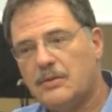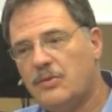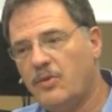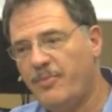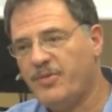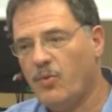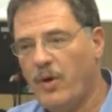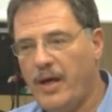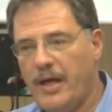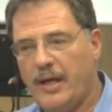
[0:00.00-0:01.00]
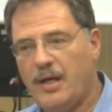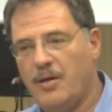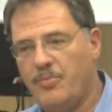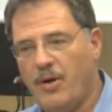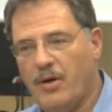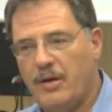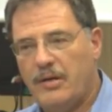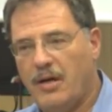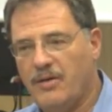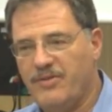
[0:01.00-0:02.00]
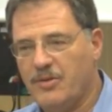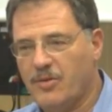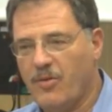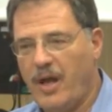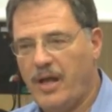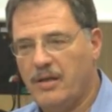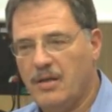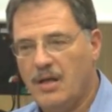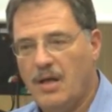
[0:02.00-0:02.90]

ripped away a part of Ukraine,